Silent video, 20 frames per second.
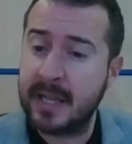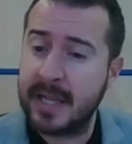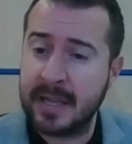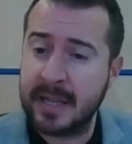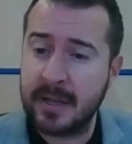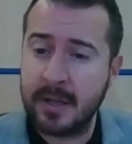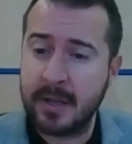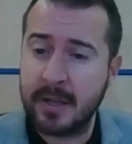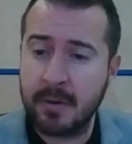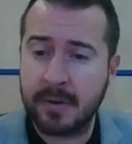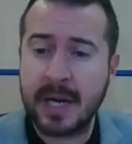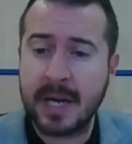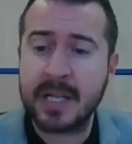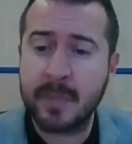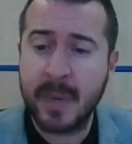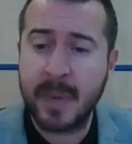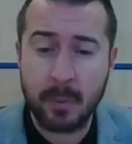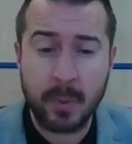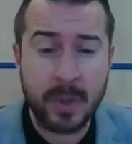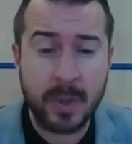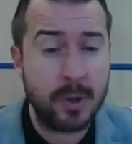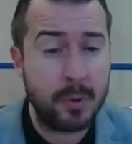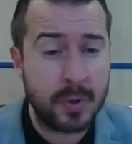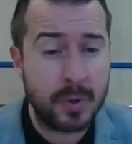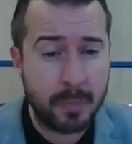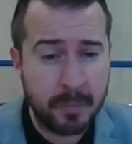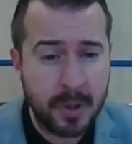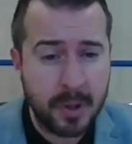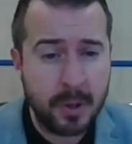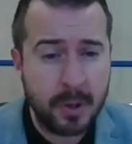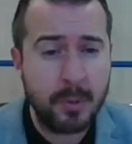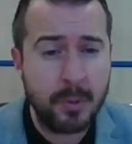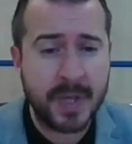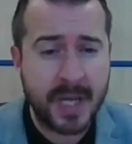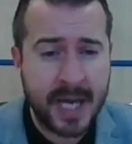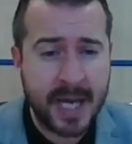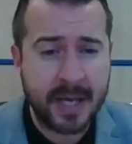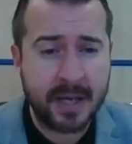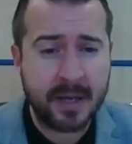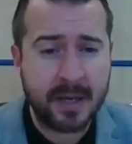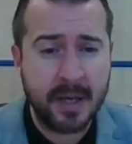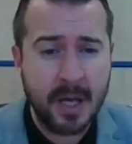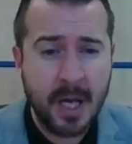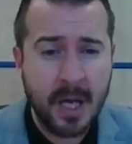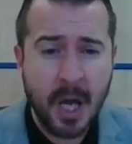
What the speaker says: and then the other aspect we use music.